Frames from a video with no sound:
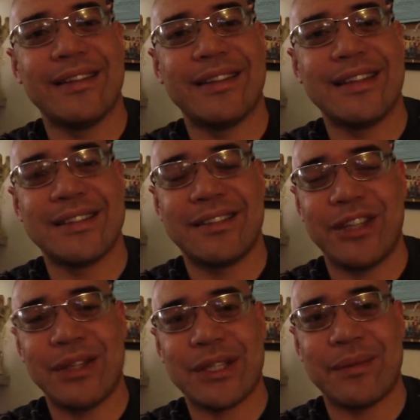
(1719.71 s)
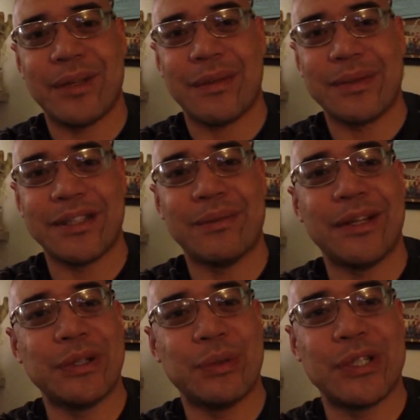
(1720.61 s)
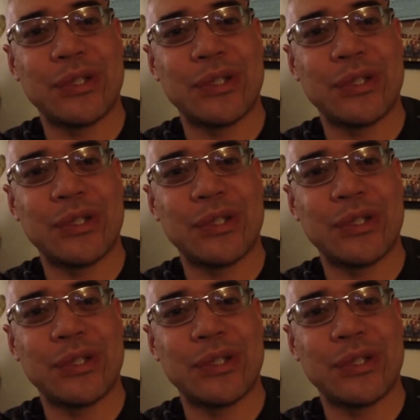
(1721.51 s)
these videos coming up is going to be a little bit